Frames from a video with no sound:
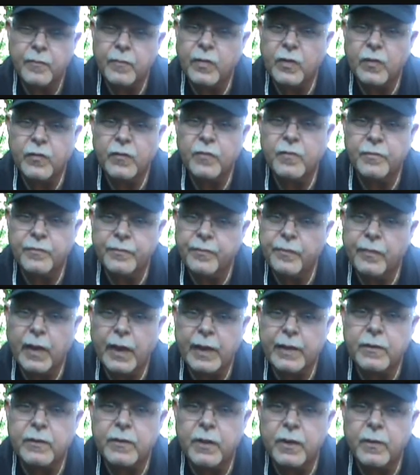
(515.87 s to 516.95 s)

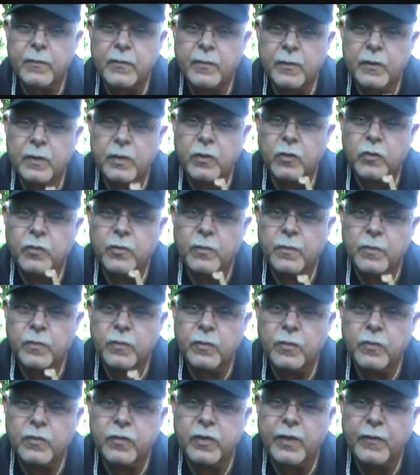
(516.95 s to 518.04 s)
the little
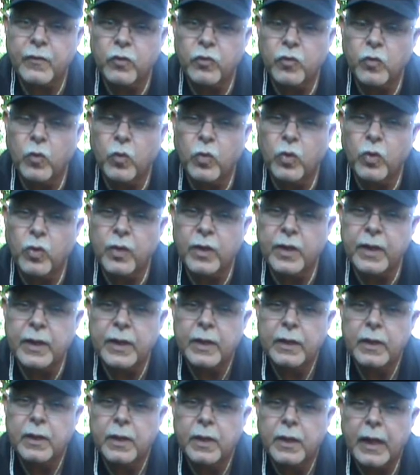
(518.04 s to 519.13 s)
slivers of wood,
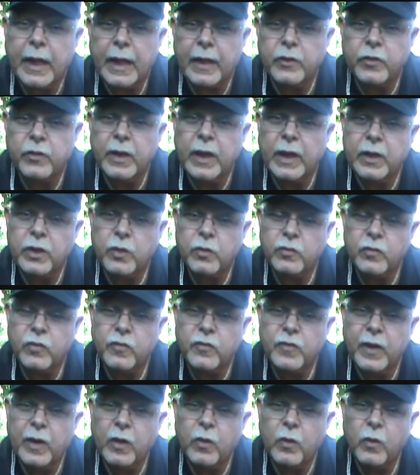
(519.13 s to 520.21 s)
and you got to use a
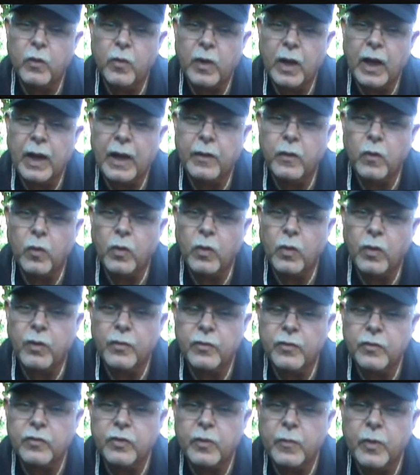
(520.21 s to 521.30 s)
ferro rod or
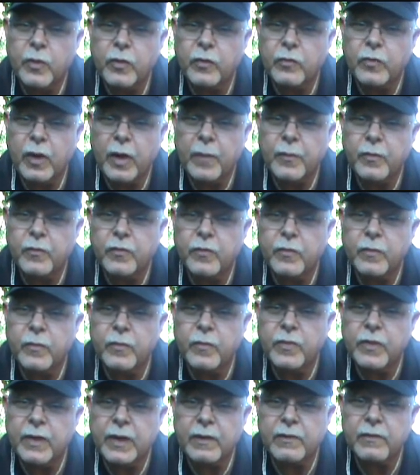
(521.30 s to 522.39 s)
some other type of
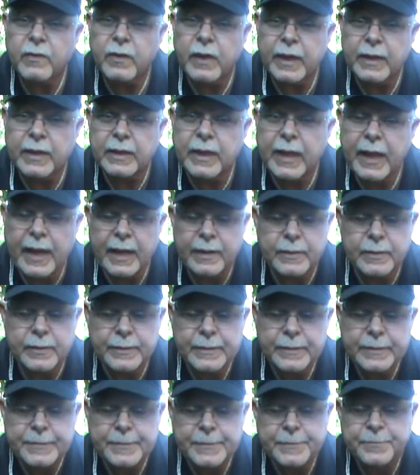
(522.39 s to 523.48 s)
thing like that,
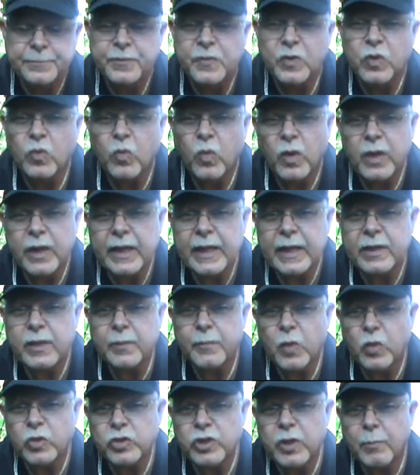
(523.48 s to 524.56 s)
you want to get the
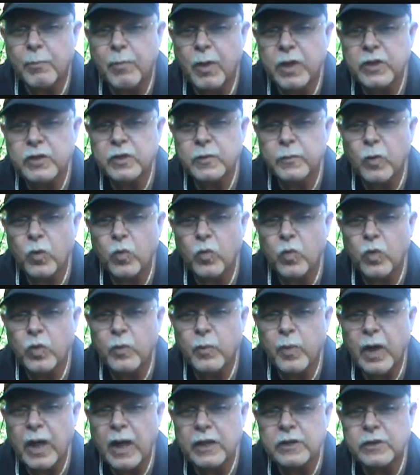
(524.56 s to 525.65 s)
most combustible
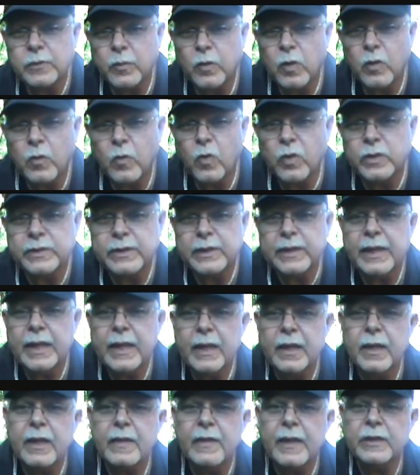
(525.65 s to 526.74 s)
wood possible. Once
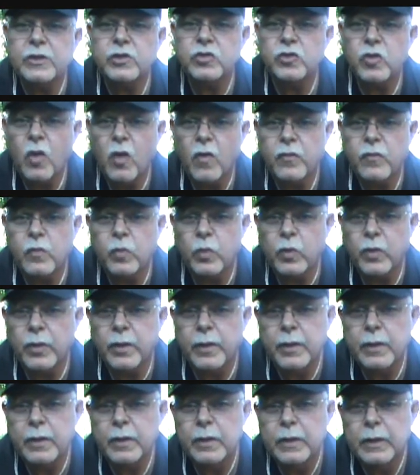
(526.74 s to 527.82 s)
again, that's soft wood.
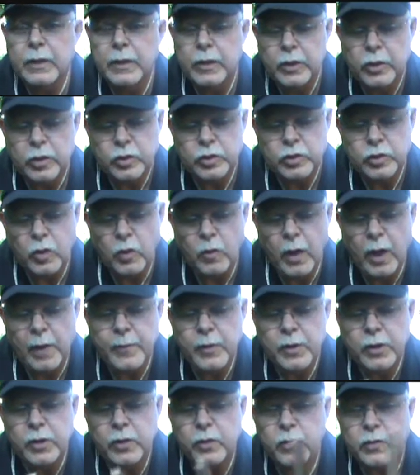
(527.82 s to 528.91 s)
So I'm
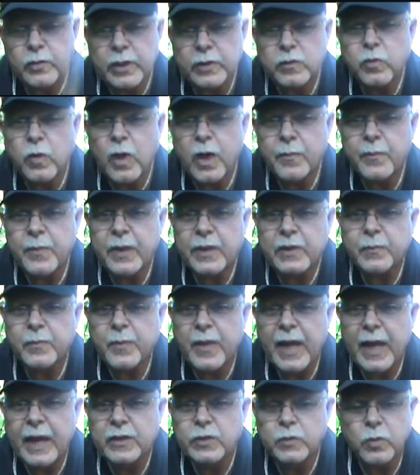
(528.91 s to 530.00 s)
going to use, that's why I picked
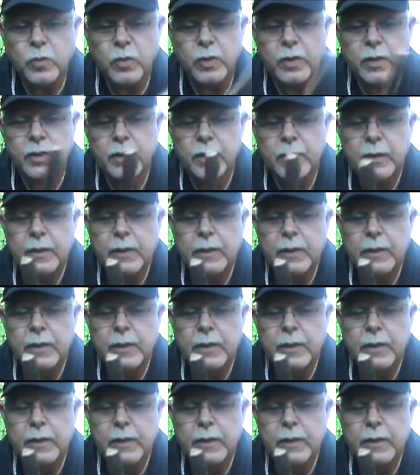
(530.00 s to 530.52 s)
basswood.